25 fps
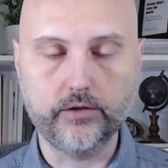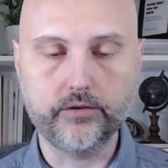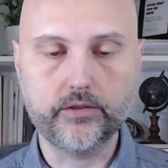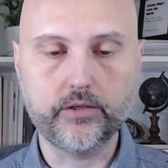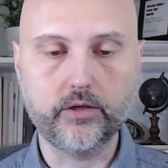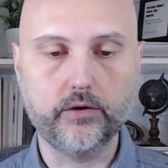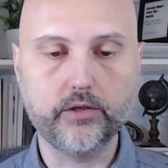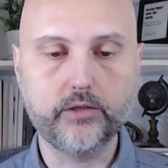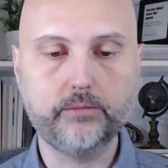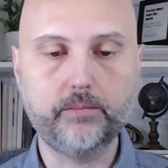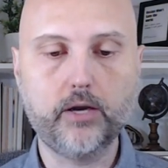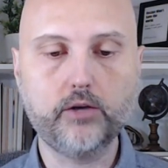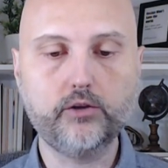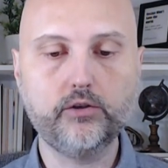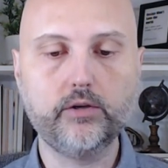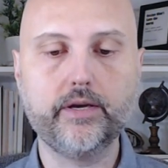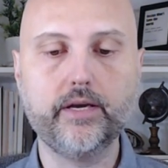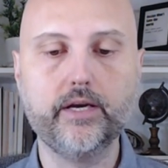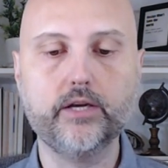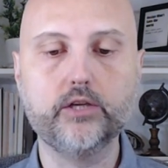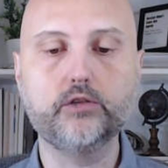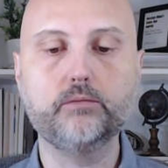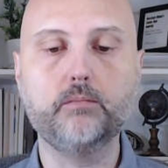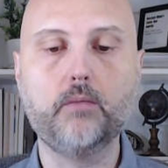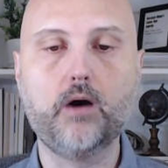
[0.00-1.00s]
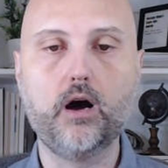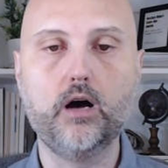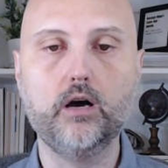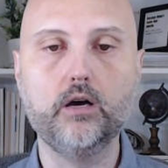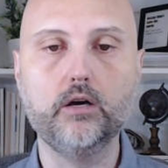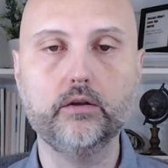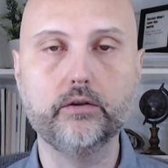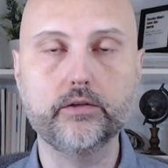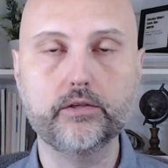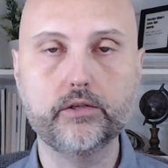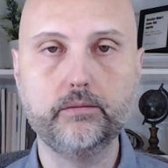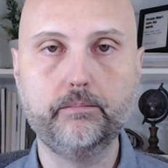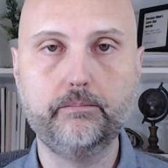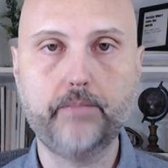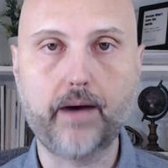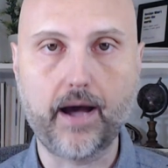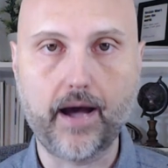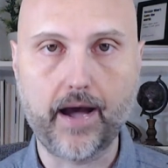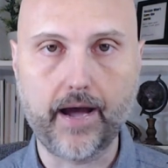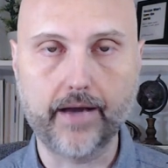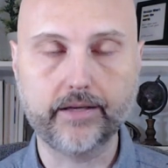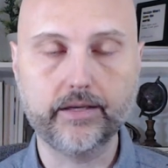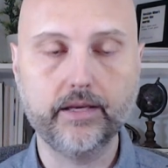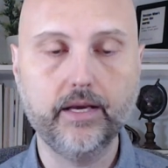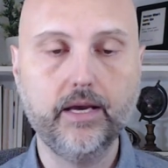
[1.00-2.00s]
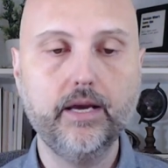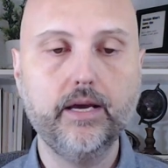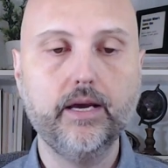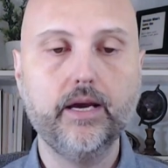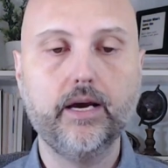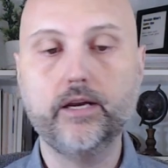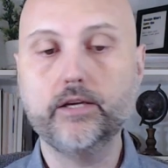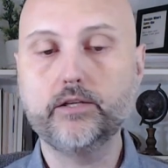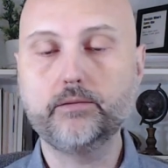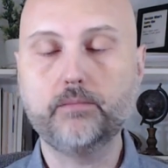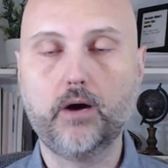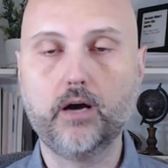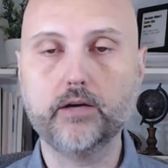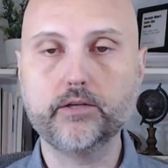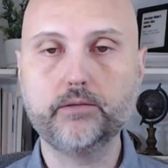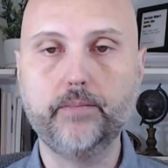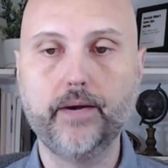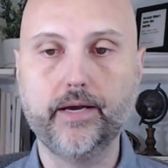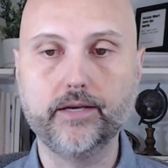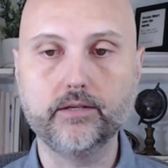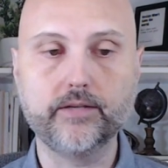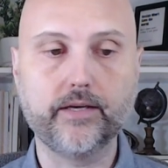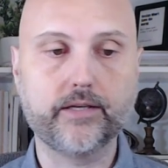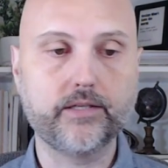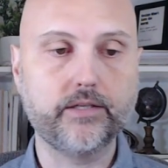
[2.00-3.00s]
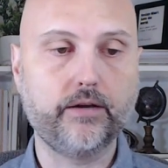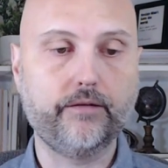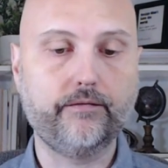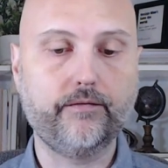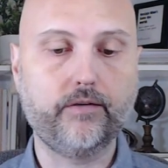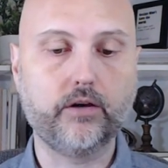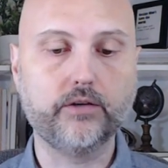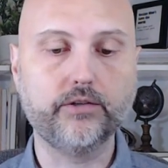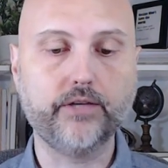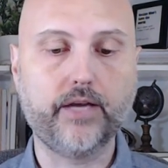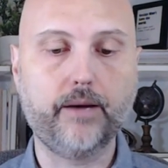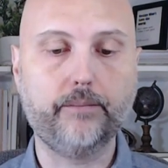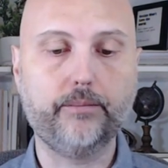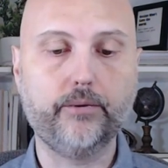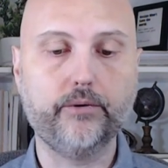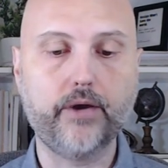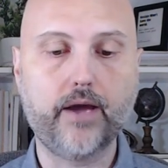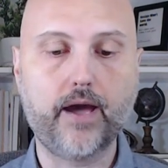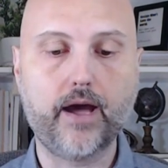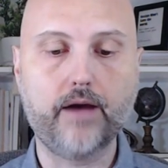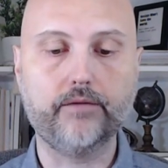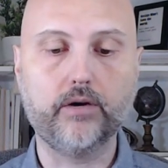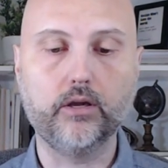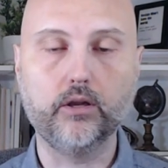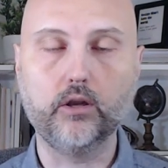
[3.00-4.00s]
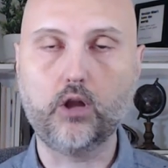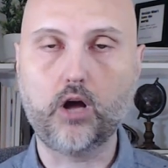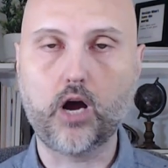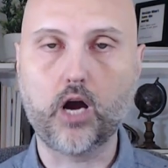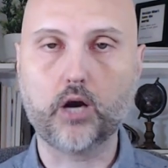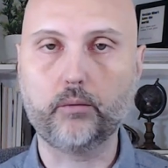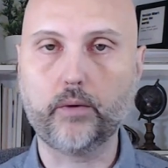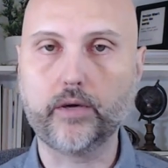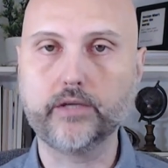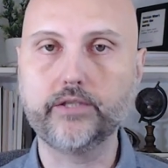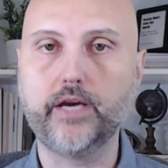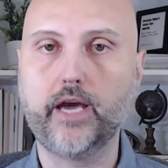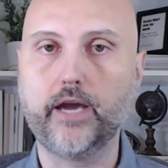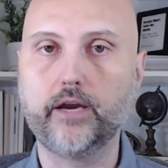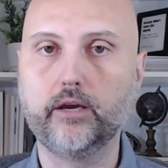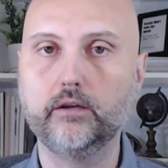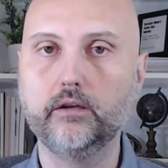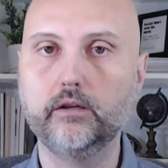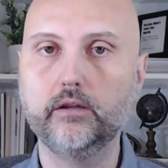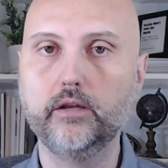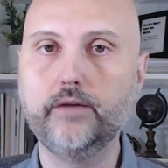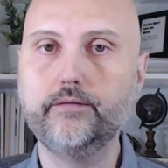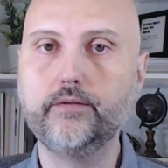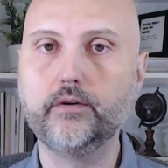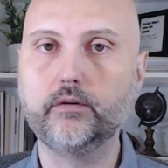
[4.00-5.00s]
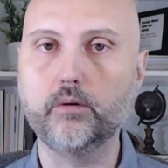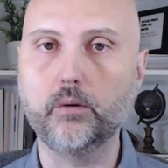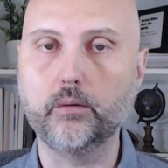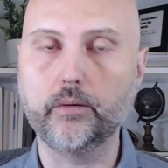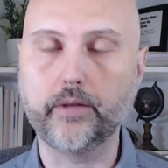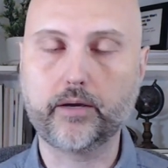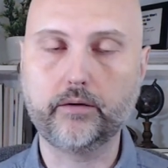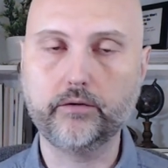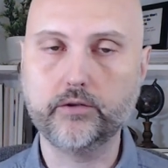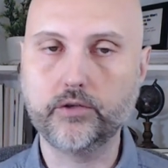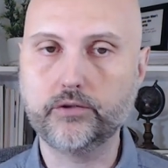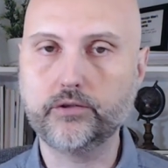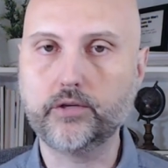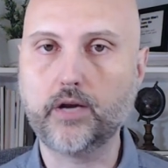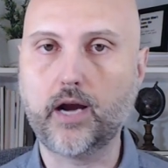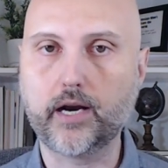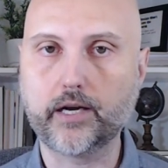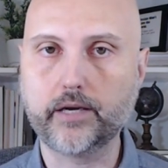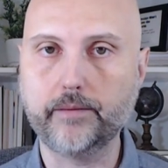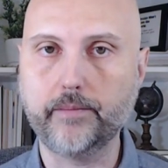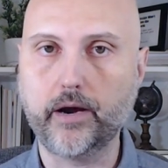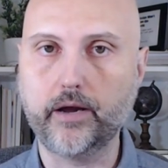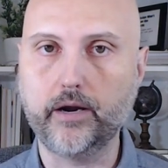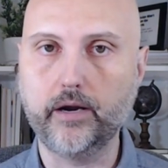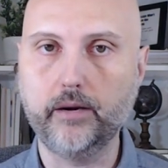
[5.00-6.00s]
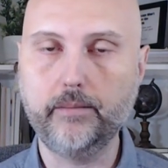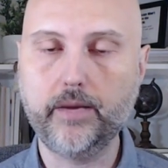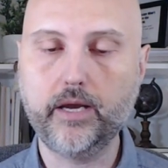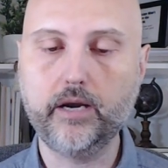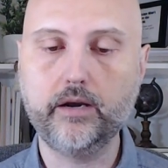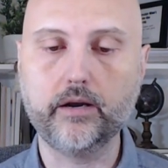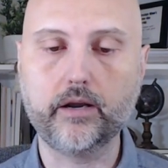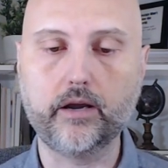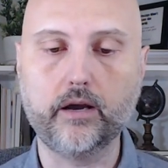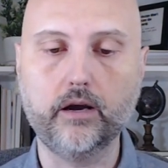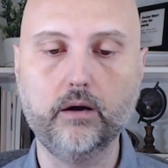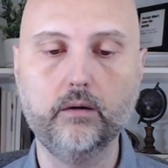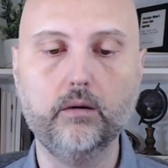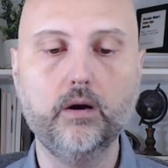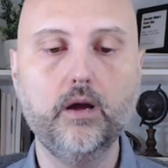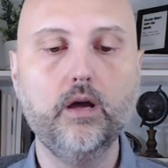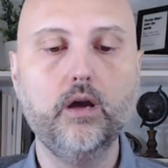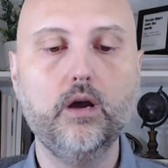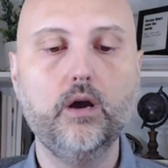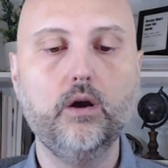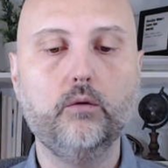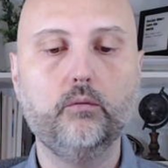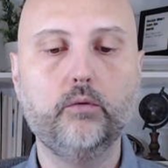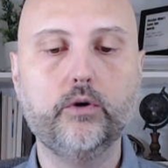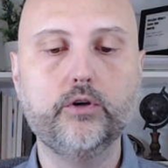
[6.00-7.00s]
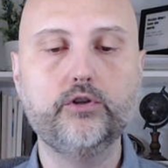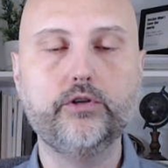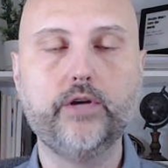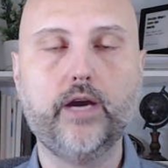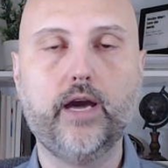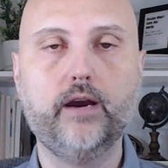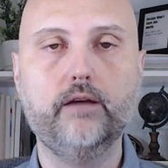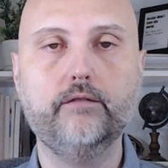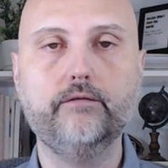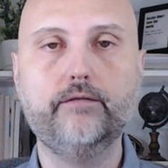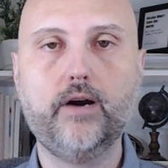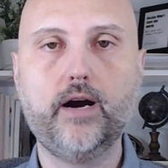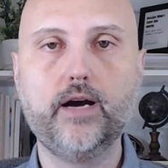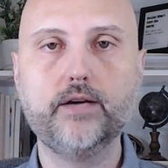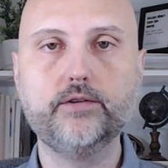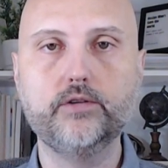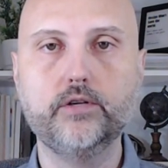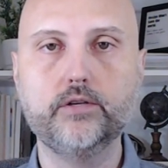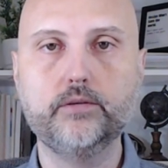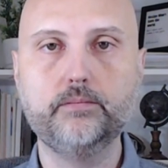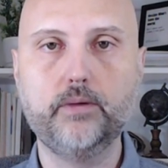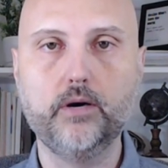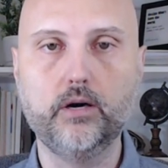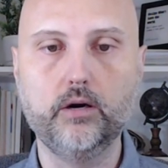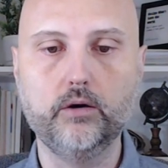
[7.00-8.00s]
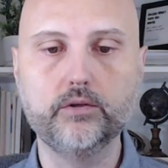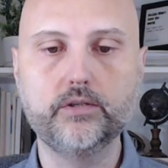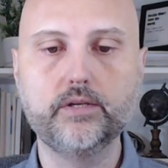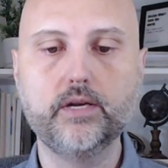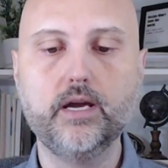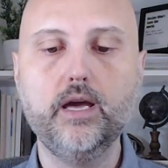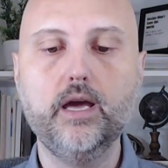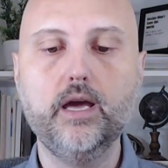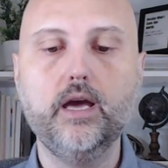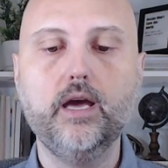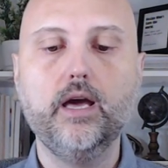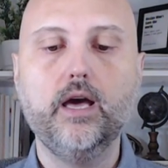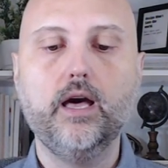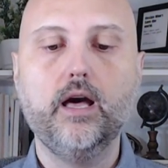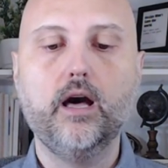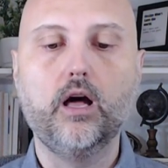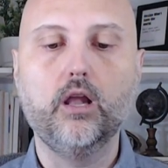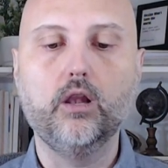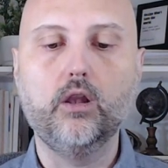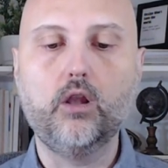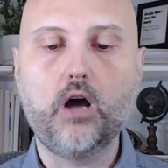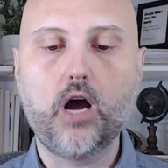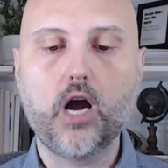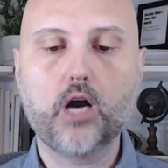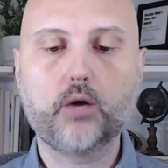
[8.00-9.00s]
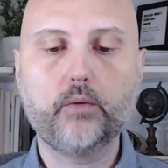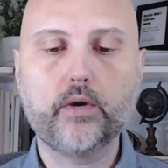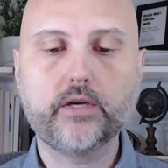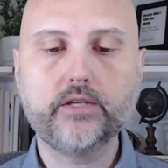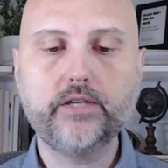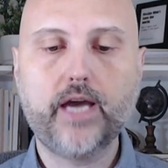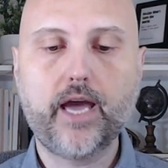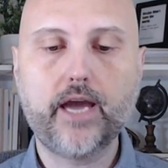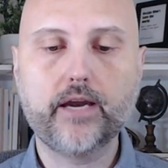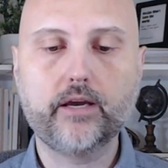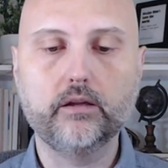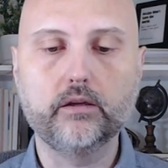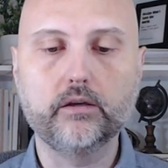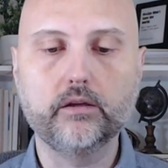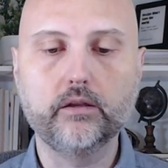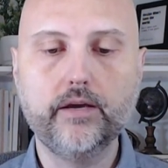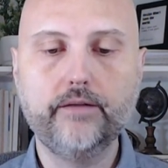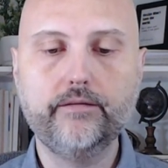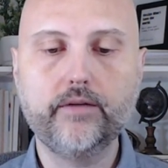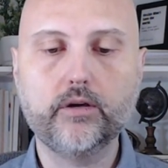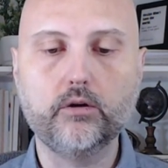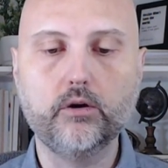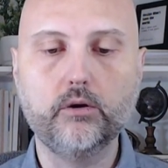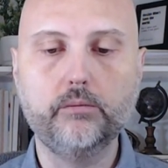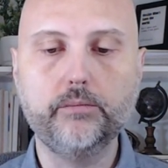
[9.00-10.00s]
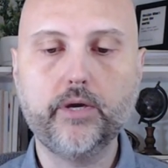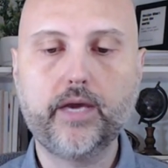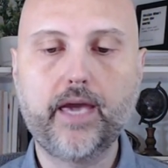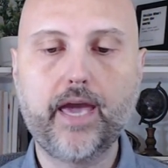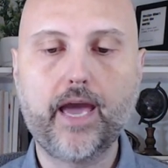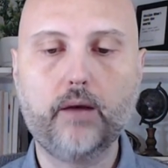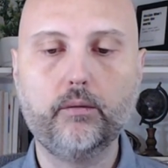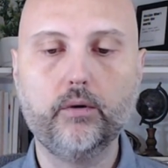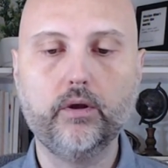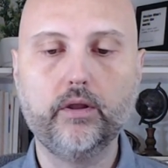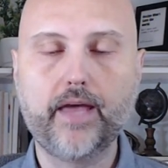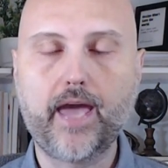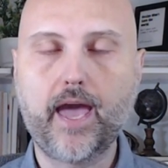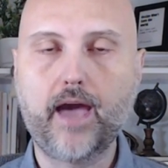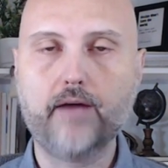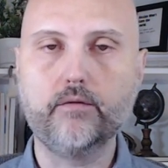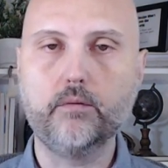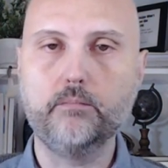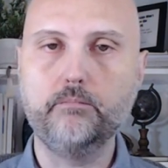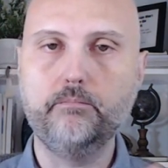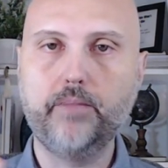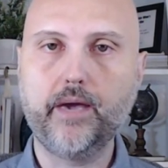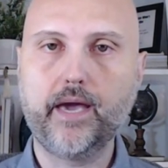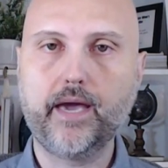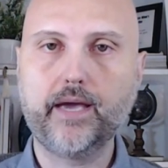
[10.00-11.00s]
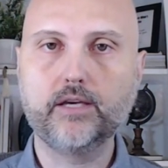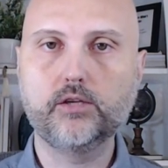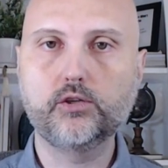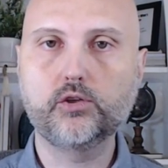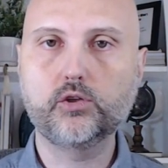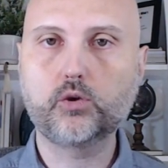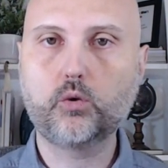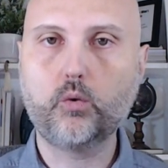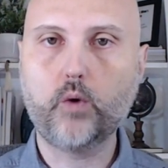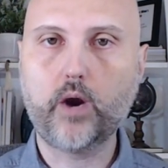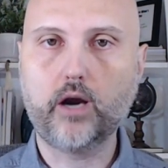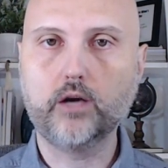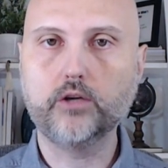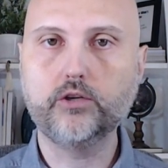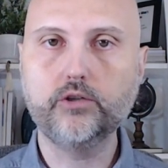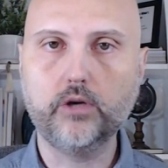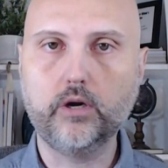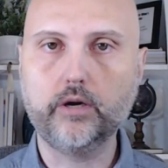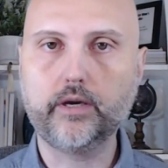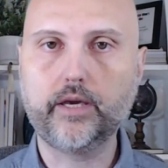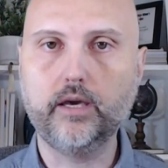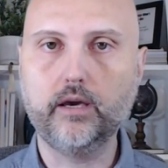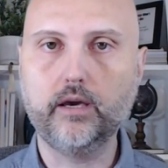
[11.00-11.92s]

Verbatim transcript: So especially in a small spot, in a small space, like say for example, you have a long rectangular living room like we just talked about a minute ago with Shannon Voss's post a long rectangular living room, you can't really have a big square chunky